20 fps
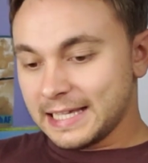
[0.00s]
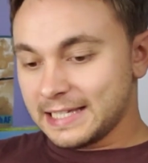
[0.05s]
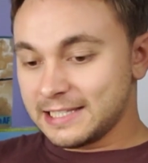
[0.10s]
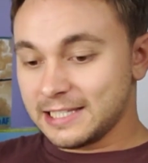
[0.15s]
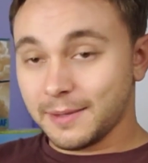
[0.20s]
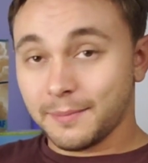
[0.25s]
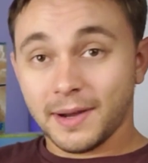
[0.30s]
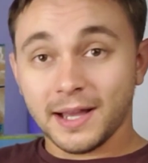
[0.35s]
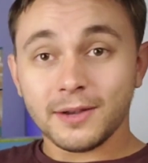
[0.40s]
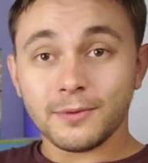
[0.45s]

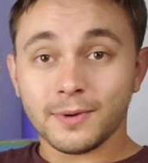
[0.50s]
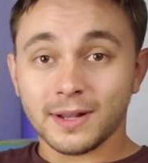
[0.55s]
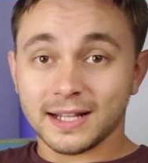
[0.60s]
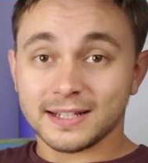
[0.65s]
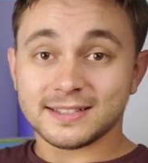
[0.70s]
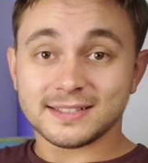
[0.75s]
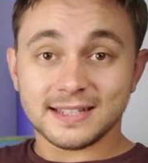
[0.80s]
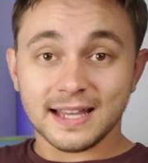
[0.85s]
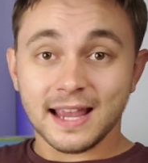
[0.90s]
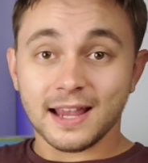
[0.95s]
you might want to
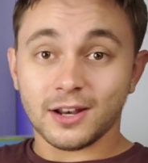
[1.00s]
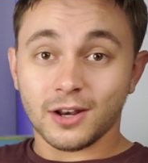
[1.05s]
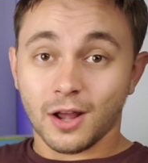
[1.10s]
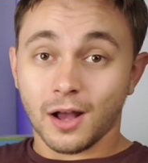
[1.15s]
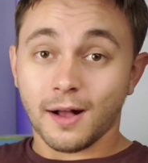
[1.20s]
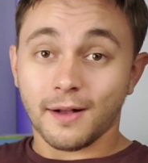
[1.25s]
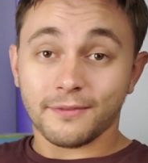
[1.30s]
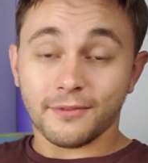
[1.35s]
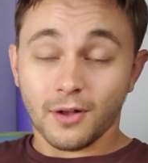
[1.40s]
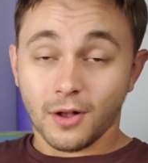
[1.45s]
sand
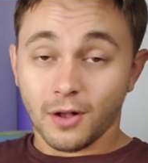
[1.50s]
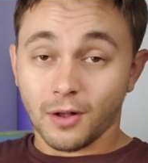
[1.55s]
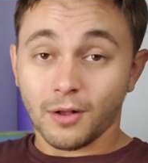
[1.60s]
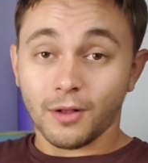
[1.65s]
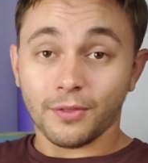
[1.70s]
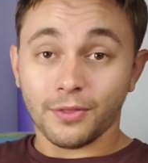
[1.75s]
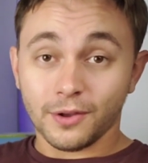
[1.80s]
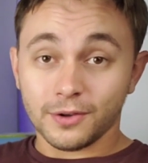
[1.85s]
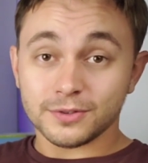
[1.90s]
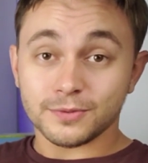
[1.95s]
off
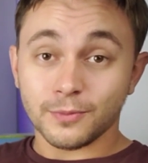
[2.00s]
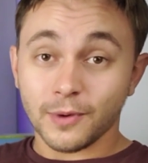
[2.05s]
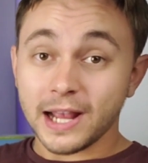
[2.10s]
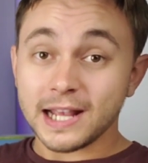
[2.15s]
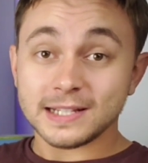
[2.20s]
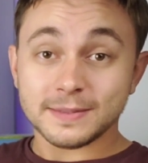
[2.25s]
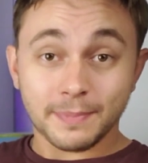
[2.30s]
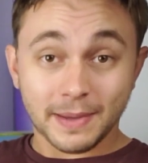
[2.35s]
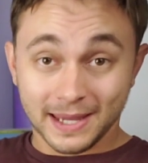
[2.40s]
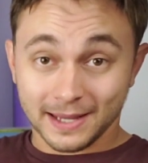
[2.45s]
all those
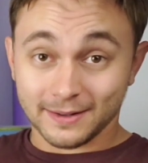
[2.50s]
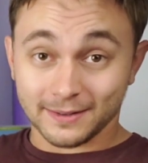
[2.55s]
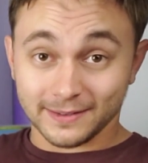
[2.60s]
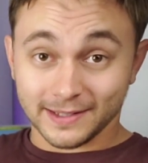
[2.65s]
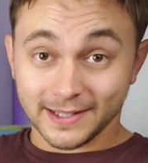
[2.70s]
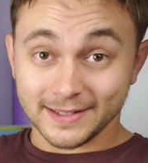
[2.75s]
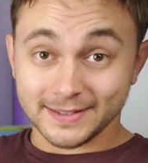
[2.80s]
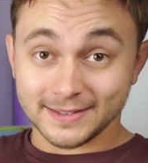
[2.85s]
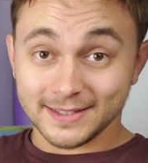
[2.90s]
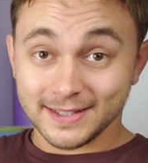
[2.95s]
raised panel
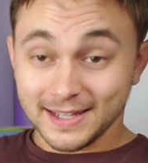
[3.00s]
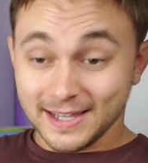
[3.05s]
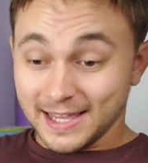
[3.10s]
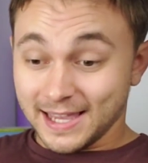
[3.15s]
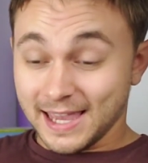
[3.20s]
lines